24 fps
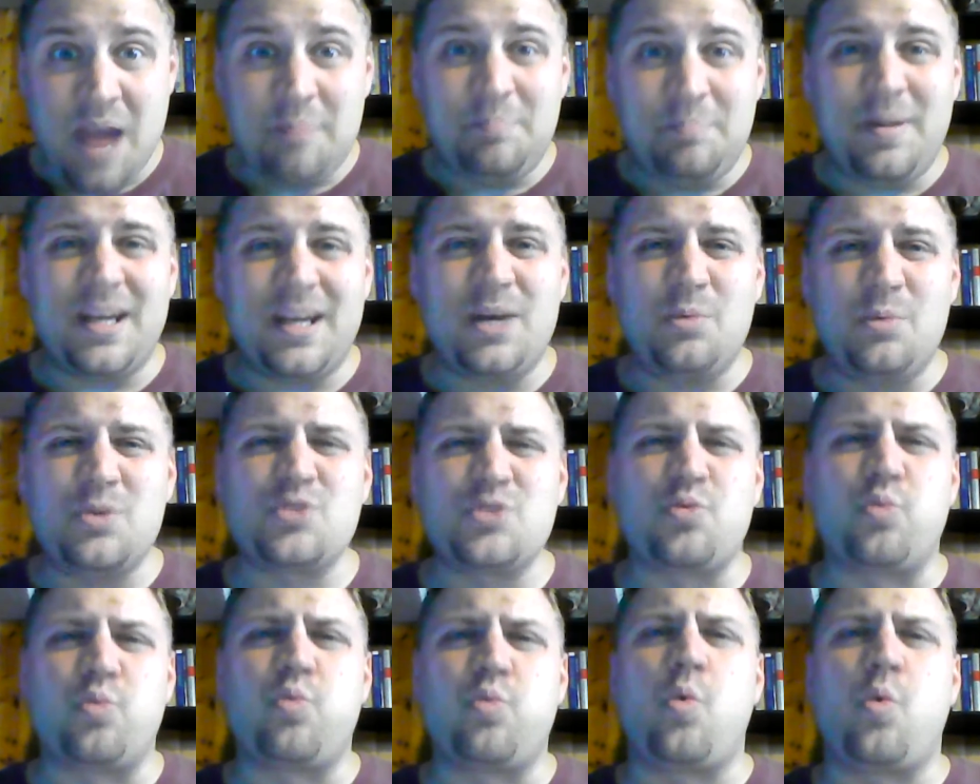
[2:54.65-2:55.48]
But it
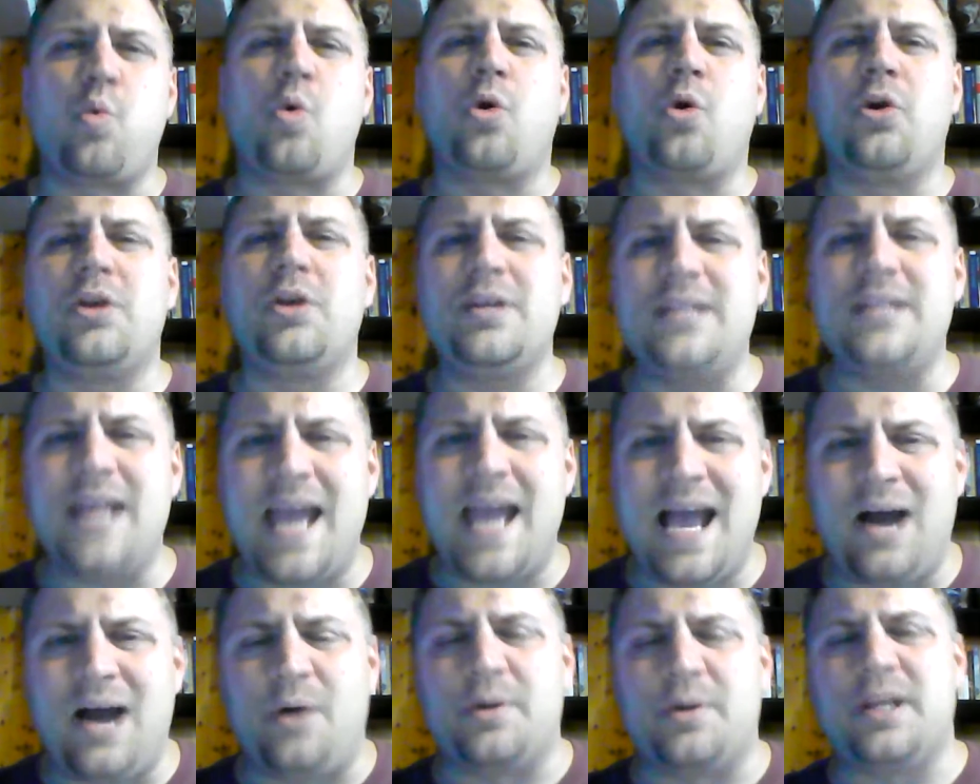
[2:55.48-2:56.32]
was worn
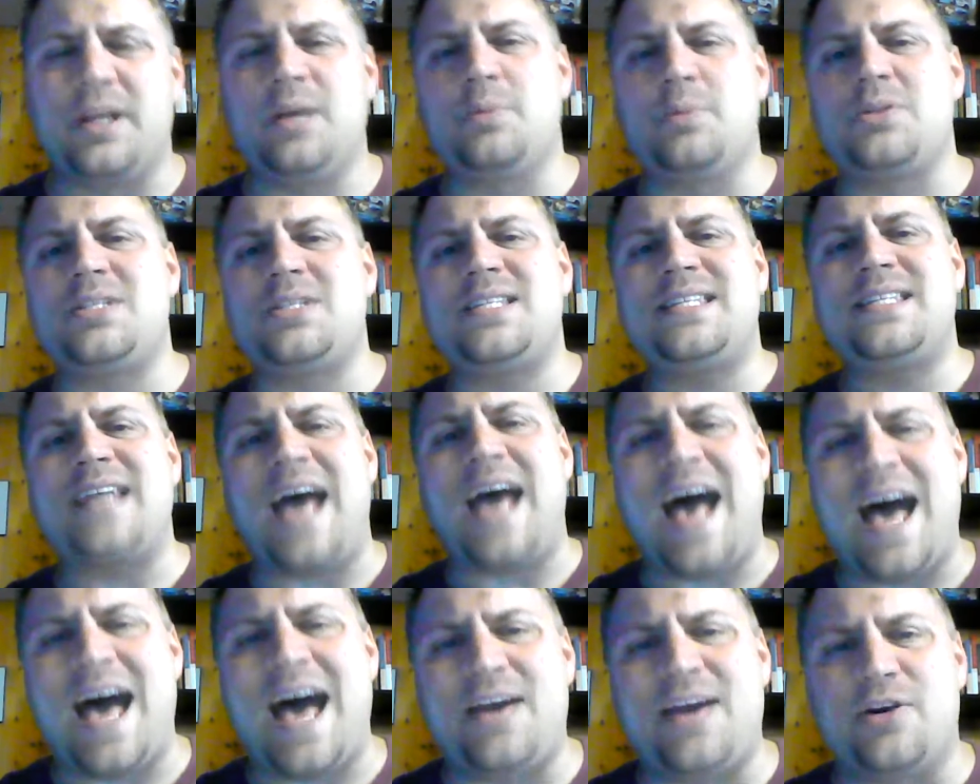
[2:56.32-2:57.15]
down, it was
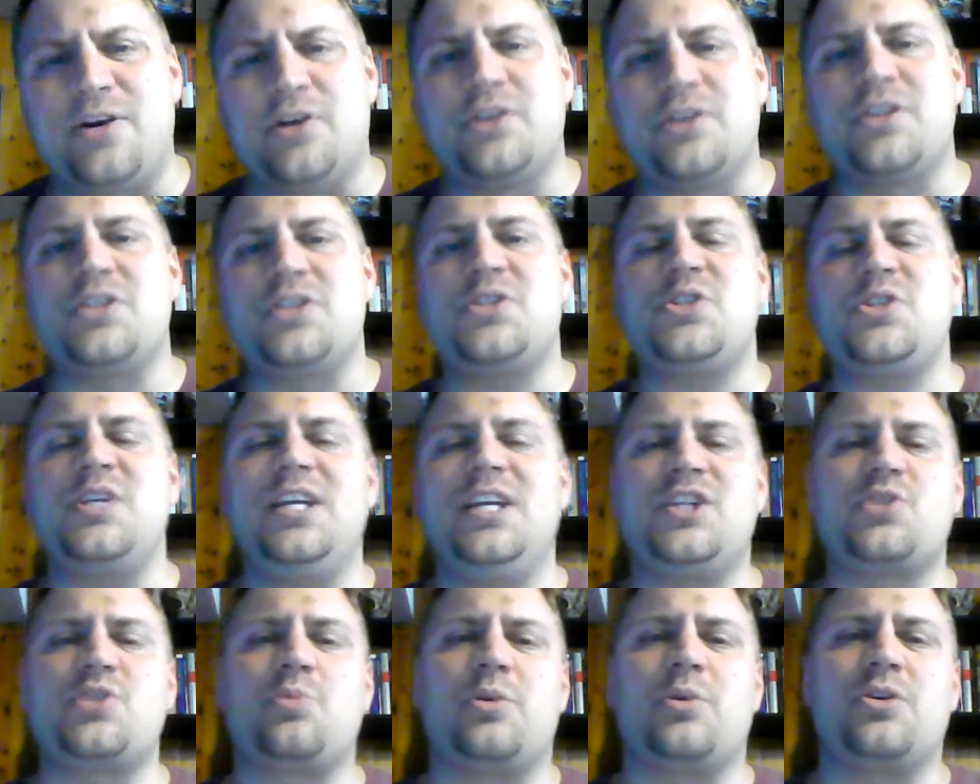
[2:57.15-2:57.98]
tattered, the
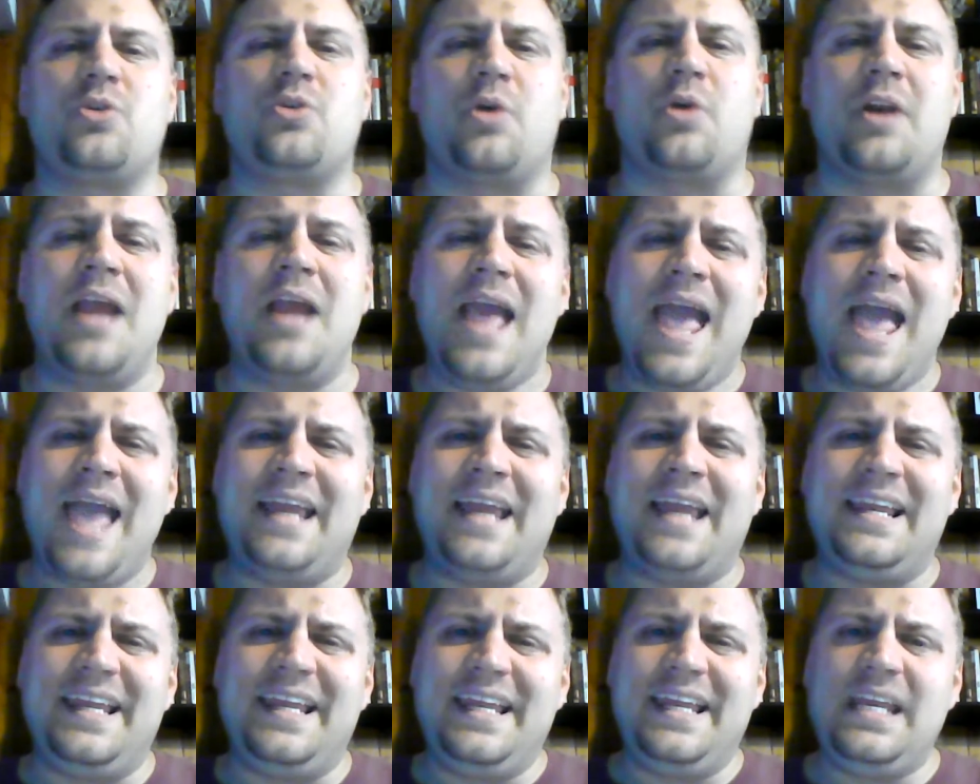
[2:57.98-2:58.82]
seats were torn,
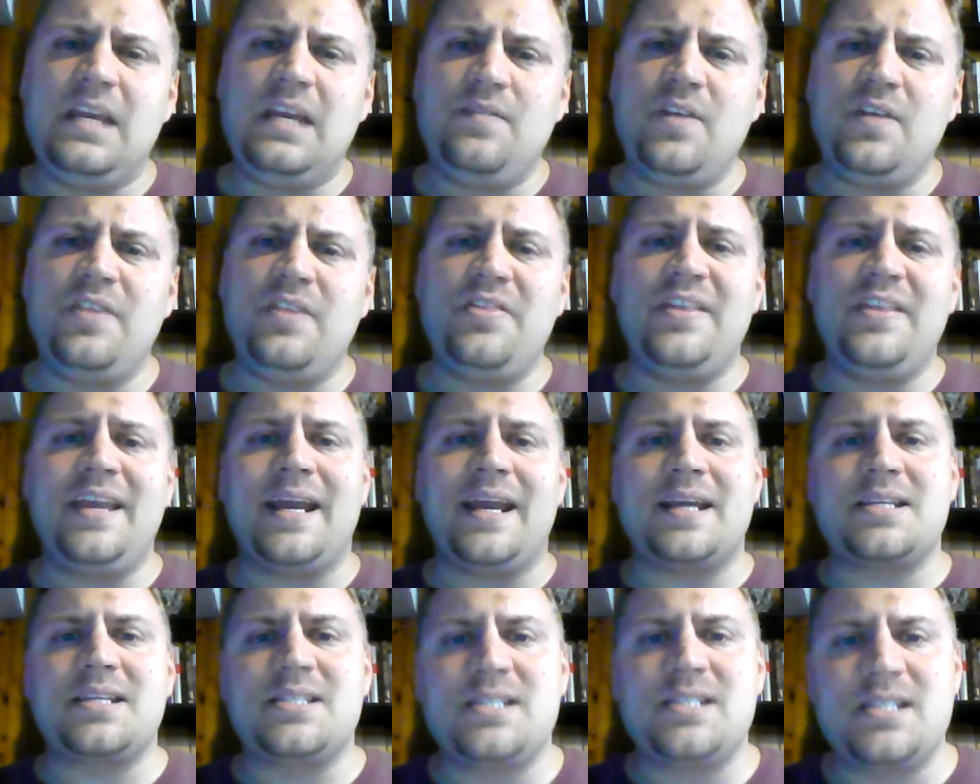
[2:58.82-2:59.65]
and even the
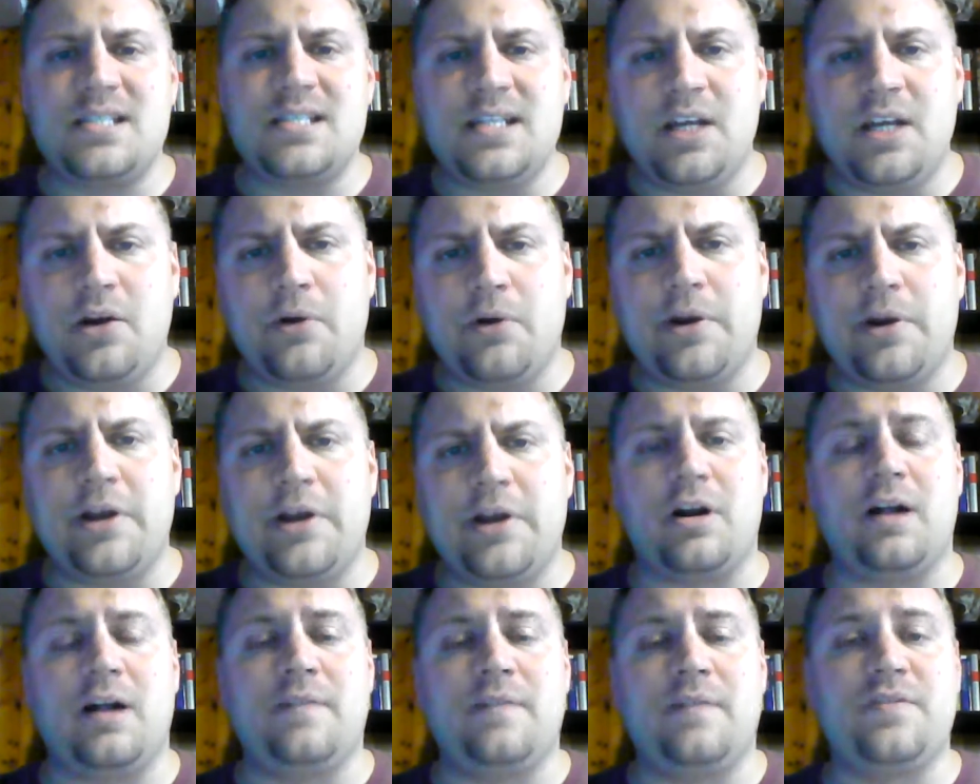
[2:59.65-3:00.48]

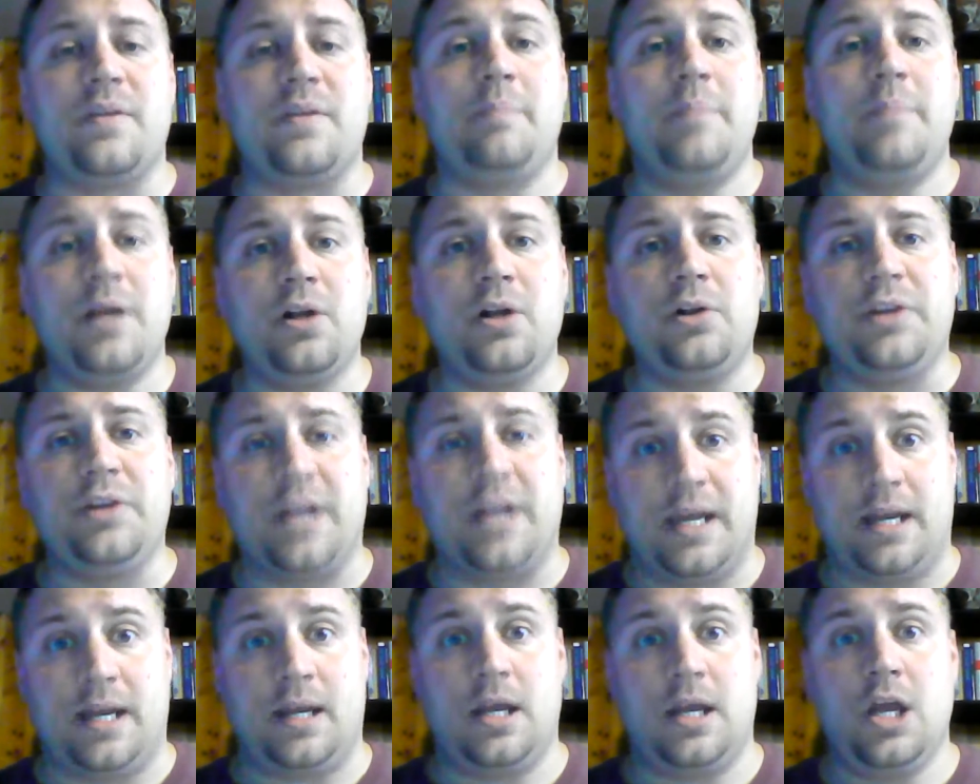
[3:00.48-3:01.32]
exterior of the
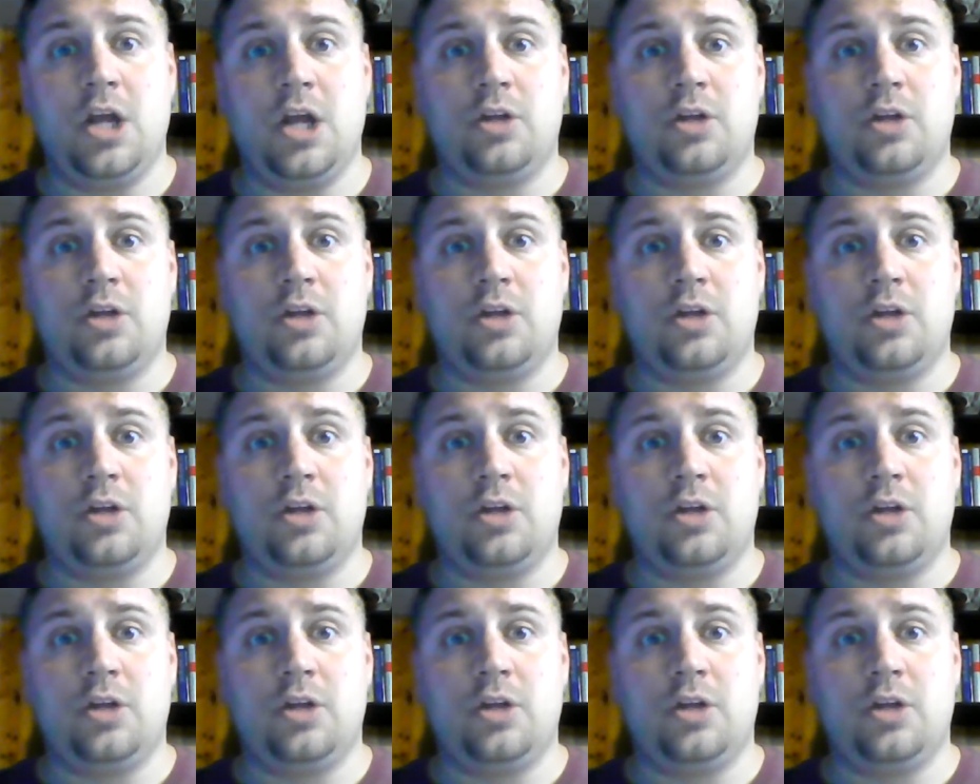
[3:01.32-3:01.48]
building